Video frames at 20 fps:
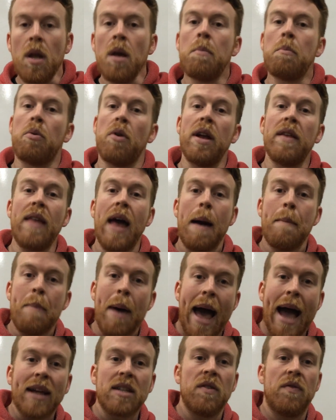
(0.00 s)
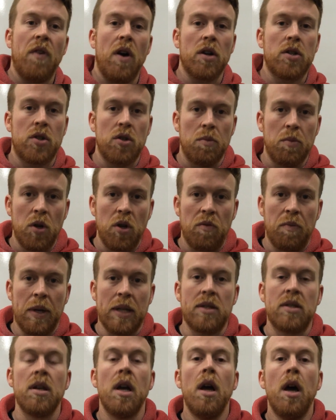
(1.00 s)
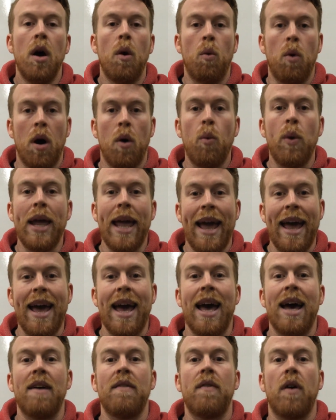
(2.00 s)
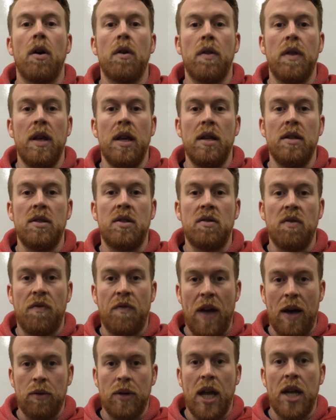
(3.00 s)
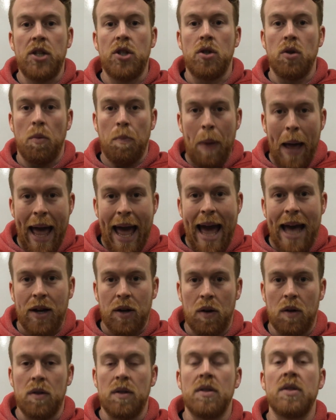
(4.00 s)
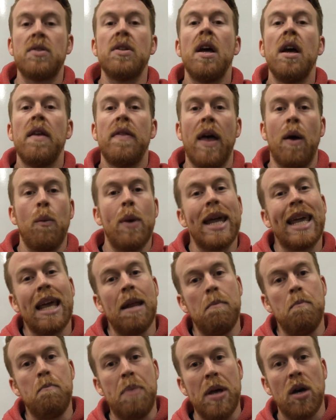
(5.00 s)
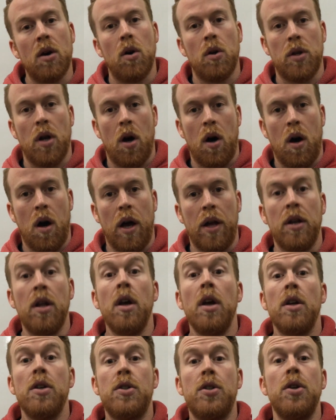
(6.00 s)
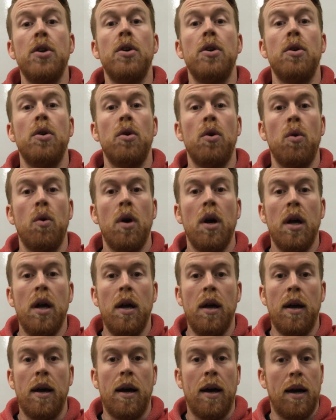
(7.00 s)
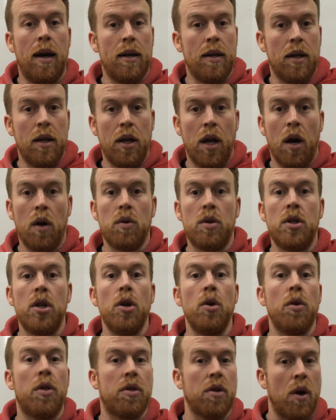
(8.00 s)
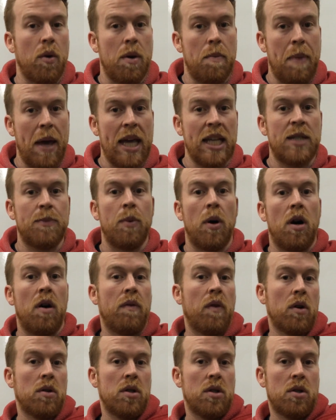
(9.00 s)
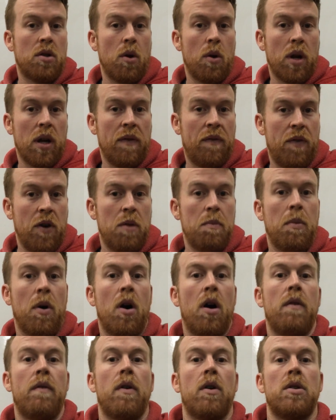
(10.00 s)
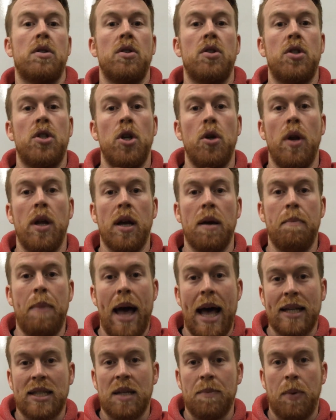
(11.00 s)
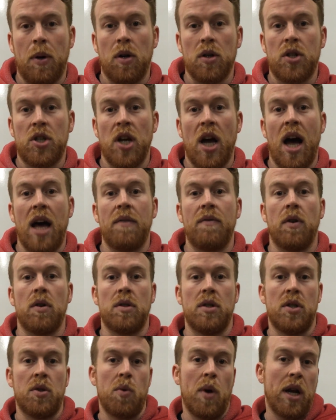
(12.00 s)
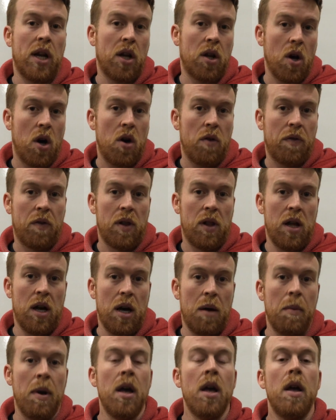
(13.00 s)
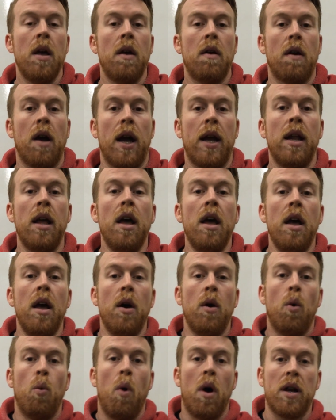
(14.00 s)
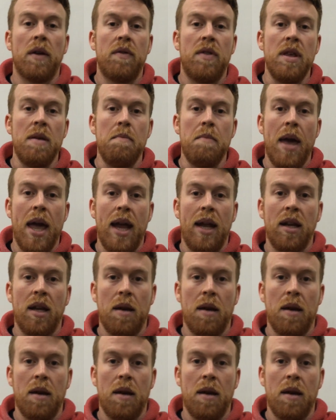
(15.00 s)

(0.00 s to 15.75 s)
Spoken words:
bring that back to functional movements. What we have are these foundational patterns that we can build on to throw a baseball versus throwing a football versus shooting a basketball shot versus swinging a golf club, right? One of the main